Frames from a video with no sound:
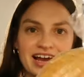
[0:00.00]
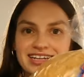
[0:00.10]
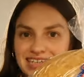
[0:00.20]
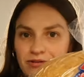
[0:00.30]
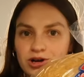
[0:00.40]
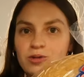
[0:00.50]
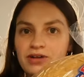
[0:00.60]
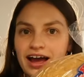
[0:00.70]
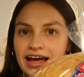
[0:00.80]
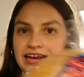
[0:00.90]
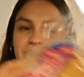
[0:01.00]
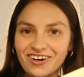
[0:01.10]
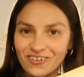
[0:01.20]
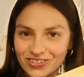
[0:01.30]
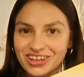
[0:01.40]
I got sourdough bread,
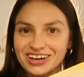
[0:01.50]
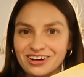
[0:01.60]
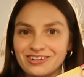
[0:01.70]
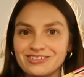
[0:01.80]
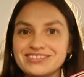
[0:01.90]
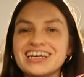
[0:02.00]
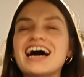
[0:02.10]
hold the cones.